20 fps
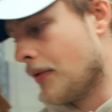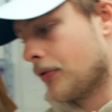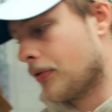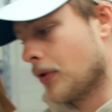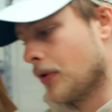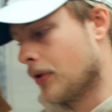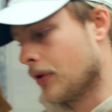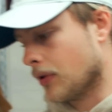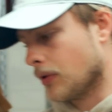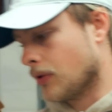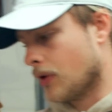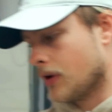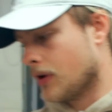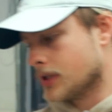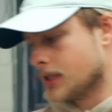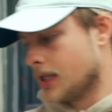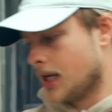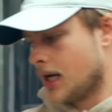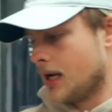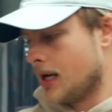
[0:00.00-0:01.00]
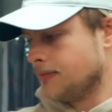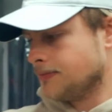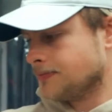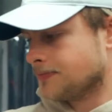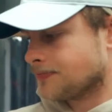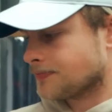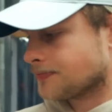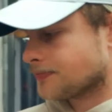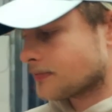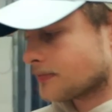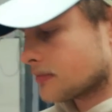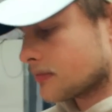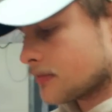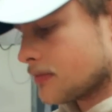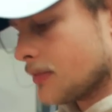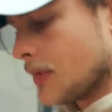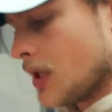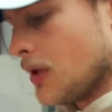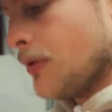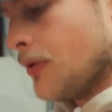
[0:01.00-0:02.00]
thrown in a long time
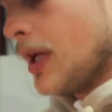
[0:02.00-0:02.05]
we